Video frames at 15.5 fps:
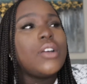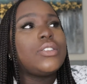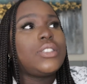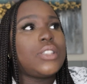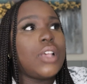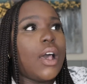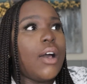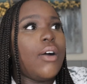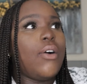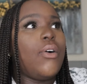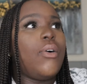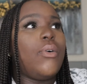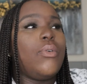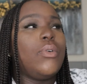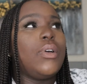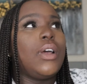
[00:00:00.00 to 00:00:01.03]

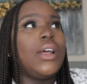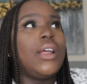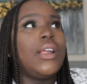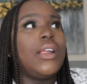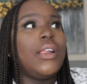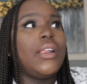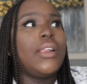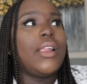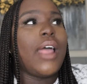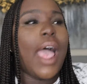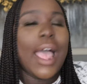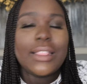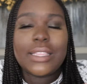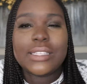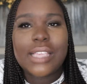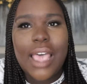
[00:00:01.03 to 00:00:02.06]
So
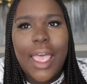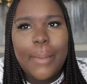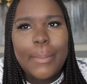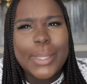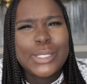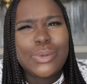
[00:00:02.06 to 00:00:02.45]
at the time,